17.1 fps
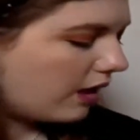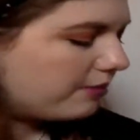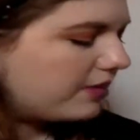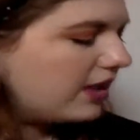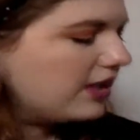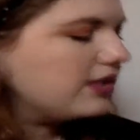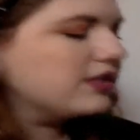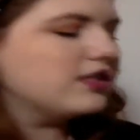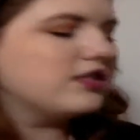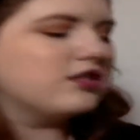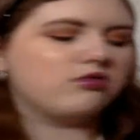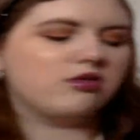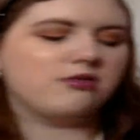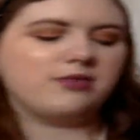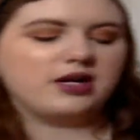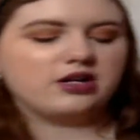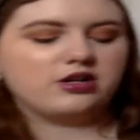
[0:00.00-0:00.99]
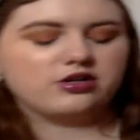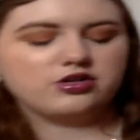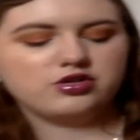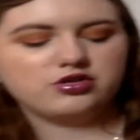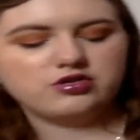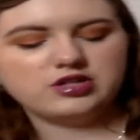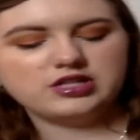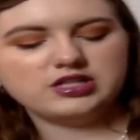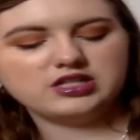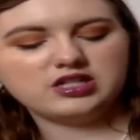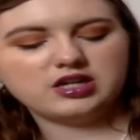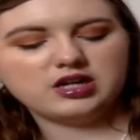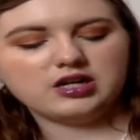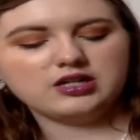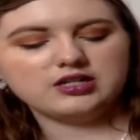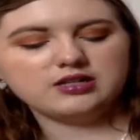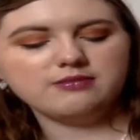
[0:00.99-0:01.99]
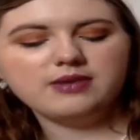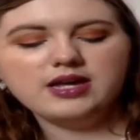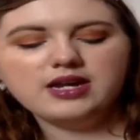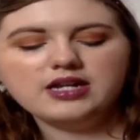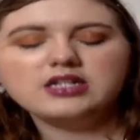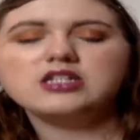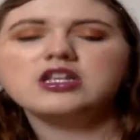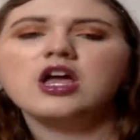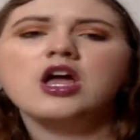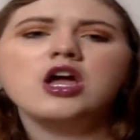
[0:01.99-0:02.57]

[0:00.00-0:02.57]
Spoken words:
Next one by Catrice Cosmetics.